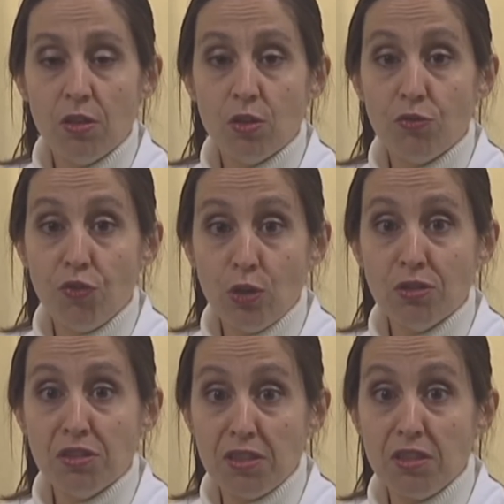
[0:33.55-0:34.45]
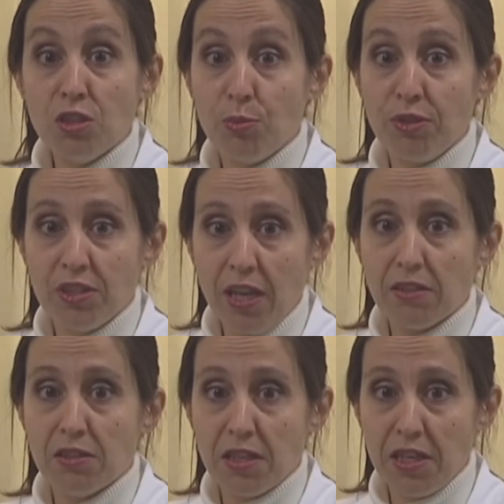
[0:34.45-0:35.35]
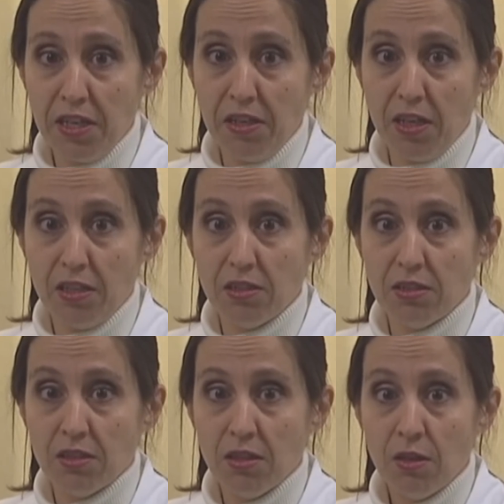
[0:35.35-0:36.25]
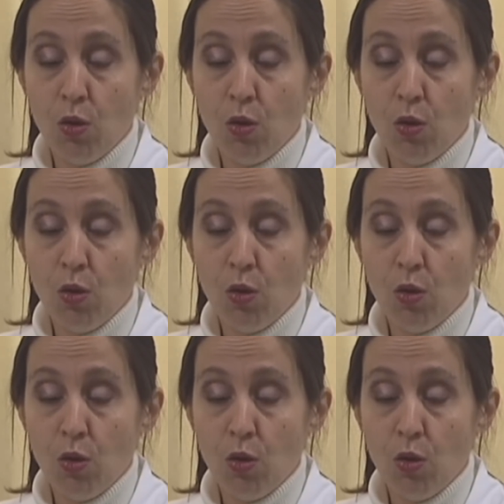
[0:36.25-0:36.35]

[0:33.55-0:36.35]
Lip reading: The first is to protect the kidneys.